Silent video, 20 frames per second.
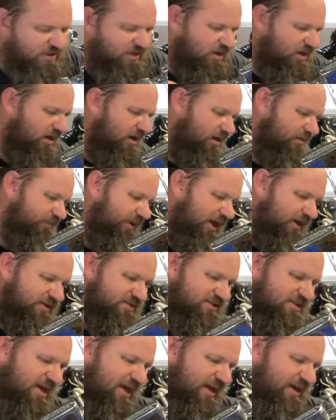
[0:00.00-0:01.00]
Not as
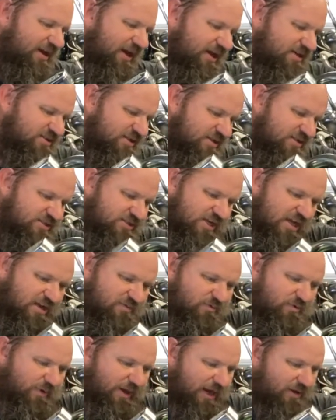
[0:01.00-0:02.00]
tight as it
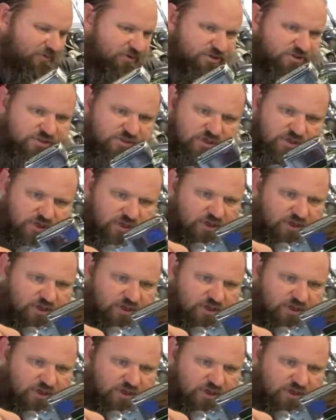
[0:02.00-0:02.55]
seemed when I was